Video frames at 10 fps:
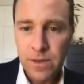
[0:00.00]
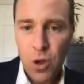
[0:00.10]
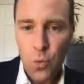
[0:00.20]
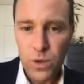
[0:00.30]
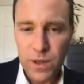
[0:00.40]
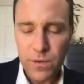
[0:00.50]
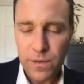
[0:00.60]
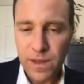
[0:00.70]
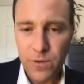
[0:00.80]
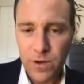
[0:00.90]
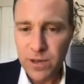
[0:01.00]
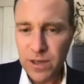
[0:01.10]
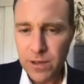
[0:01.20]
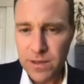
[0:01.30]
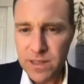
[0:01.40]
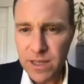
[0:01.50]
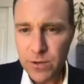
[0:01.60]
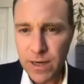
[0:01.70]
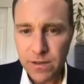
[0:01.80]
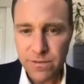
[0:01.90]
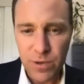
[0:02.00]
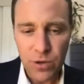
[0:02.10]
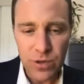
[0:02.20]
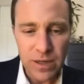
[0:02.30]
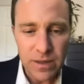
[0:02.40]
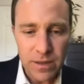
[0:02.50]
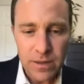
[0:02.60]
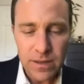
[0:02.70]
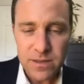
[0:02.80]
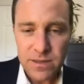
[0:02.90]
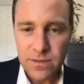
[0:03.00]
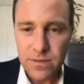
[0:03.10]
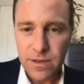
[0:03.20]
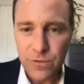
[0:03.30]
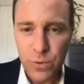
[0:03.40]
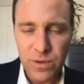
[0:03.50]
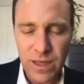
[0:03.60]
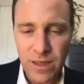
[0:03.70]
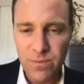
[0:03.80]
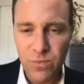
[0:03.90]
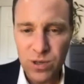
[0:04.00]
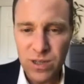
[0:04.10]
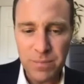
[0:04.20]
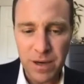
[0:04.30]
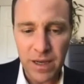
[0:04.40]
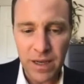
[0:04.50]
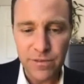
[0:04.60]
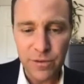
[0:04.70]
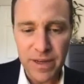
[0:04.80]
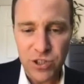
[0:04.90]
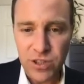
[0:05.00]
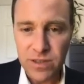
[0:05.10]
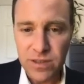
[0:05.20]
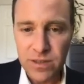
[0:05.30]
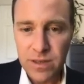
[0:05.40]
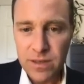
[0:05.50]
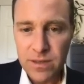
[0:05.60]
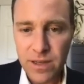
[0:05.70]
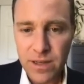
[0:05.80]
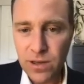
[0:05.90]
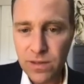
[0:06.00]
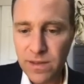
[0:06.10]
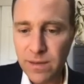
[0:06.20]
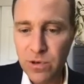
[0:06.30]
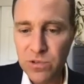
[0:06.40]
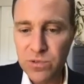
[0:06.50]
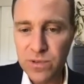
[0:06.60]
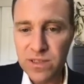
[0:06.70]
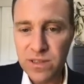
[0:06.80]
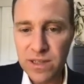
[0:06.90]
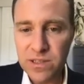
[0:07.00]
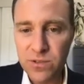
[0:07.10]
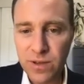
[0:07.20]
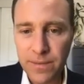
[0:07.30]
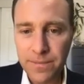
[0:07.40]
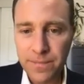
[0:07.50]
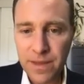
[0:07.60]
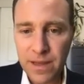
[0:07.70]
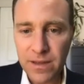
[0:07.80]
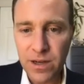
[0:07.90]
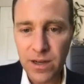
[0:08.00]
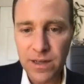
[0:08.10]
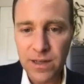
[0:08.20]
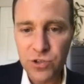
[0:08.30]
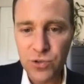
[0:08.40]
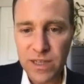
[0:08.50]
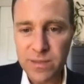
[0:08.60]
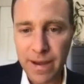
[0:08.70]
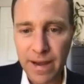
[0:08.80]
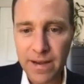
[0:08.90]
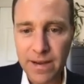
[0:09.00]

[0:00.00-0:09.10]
One other thing while we're here on this interactive mode, if you need more debugging information, take a look at the most recent history and call a traceback.